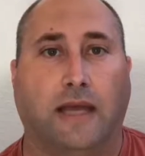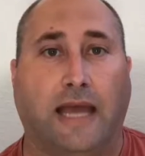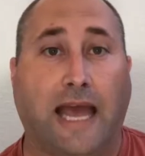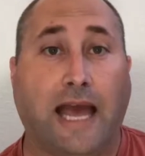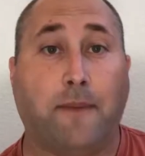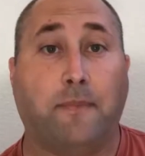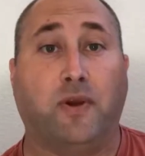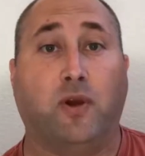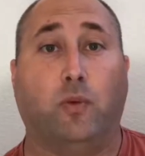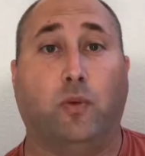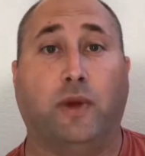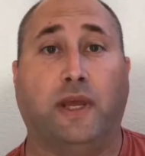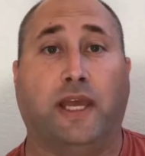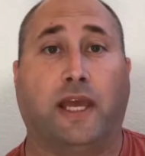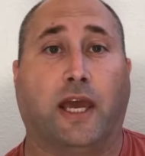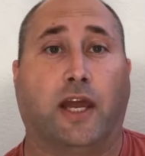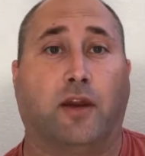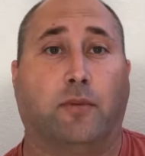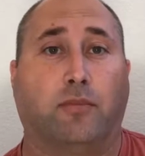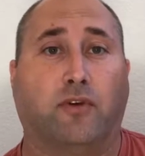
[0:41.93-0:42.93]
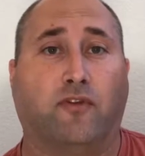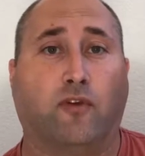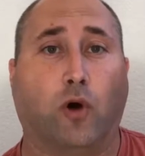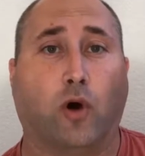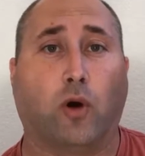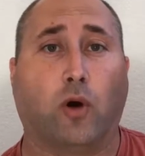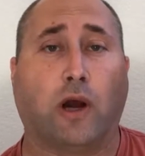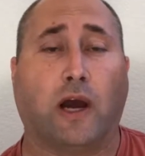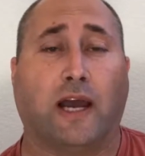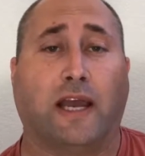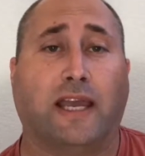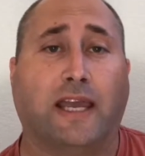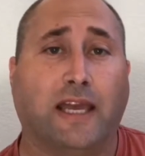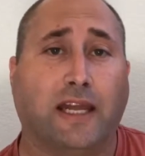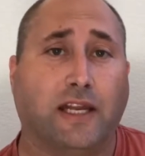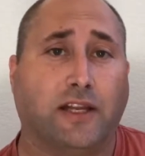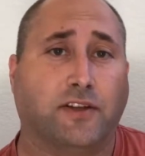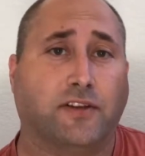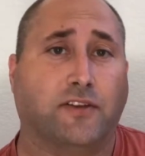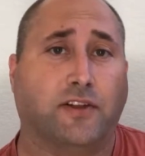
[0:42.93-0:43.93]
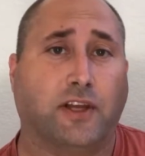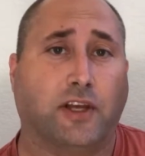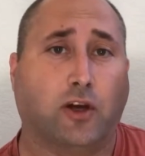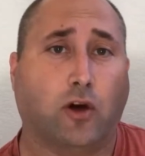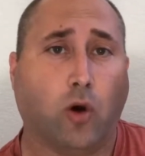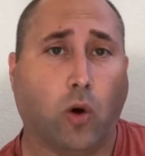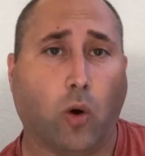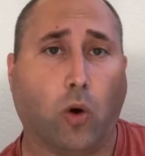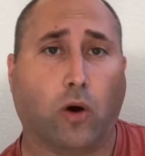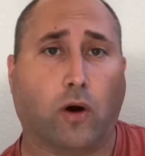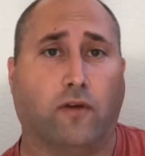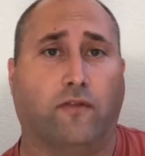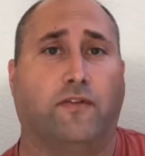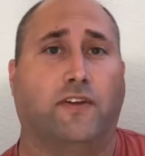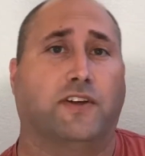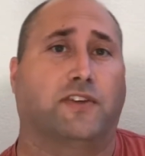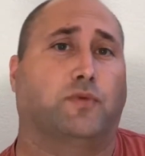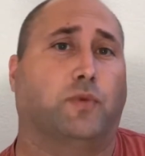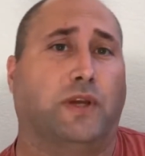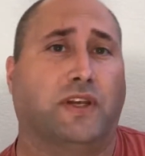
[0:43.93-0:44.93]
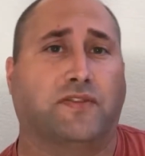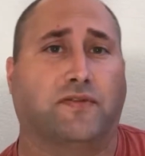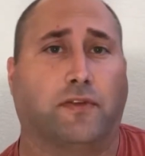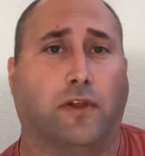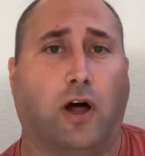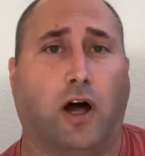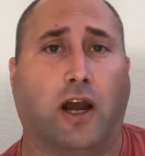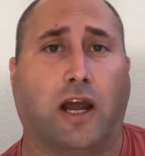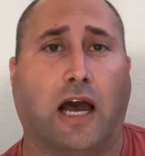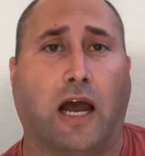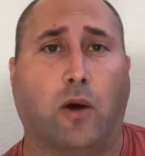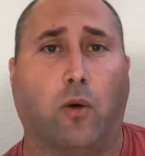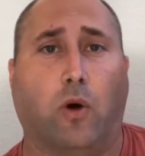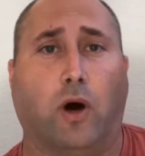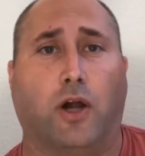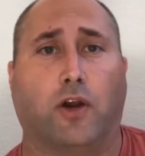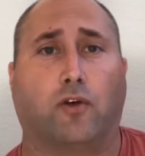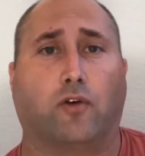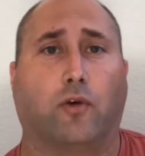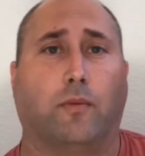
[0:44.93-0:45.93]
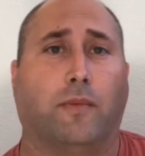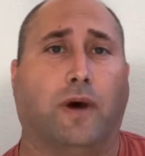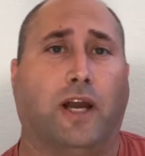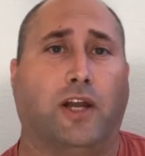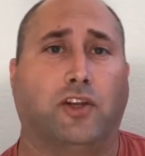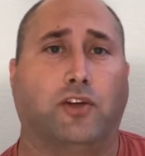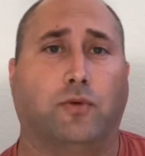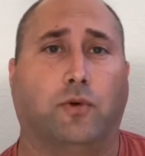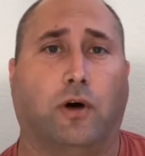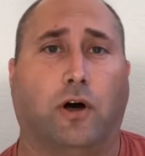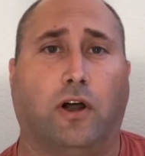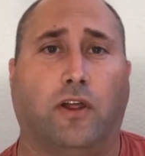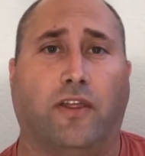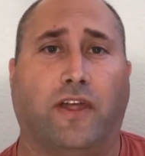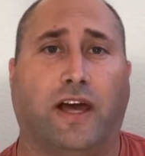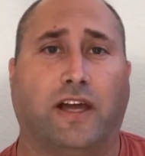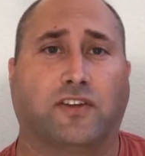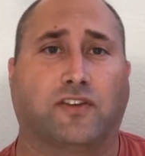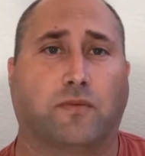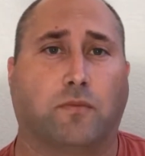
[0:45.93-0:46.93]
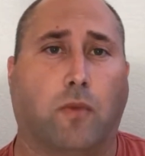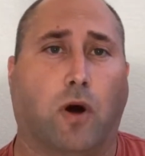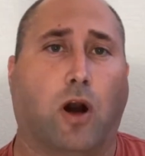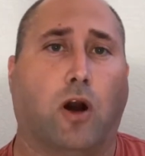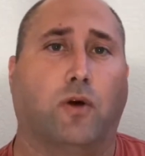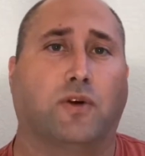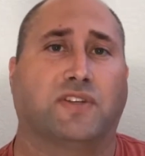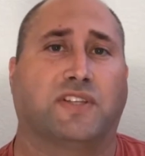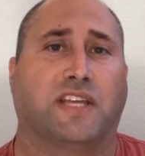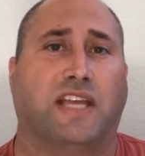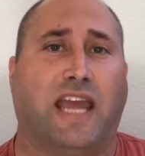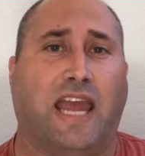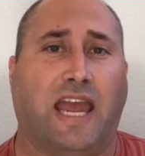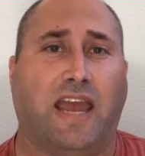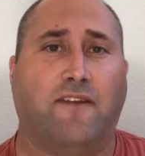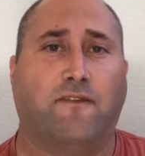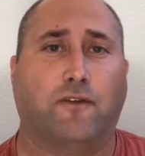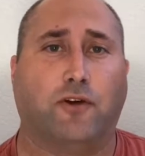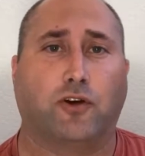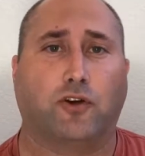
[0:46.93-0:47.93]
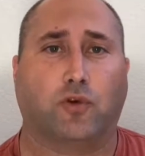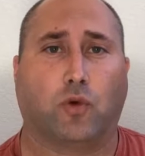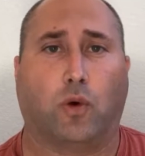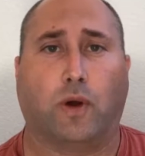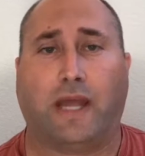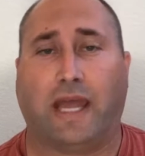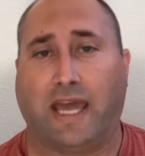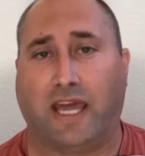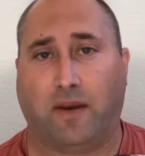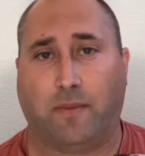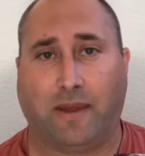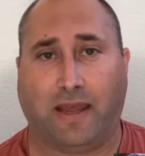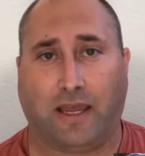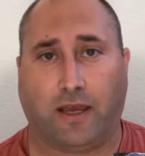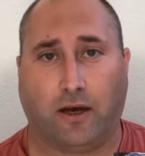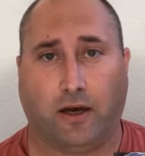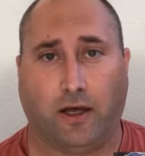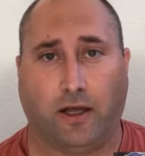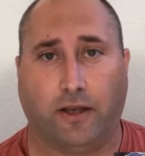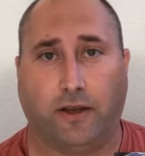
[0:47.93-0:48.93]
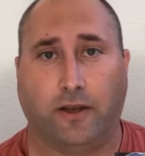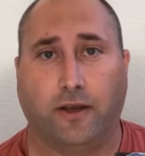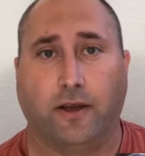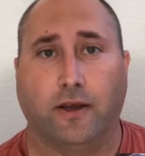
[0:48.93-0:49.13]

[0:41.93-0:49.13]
Happy weekend! Before I get into the core of this week's vlog, I want to remind you all that tomorrow is the Hanford Toy Anime Con.